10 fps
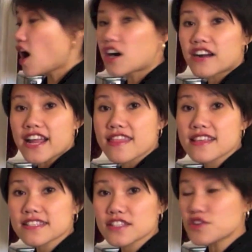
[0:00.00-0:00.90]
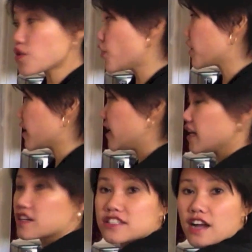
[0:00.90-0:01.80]
right, and this little corner
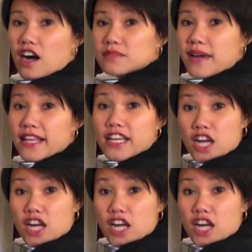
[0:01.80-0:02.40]
here is called my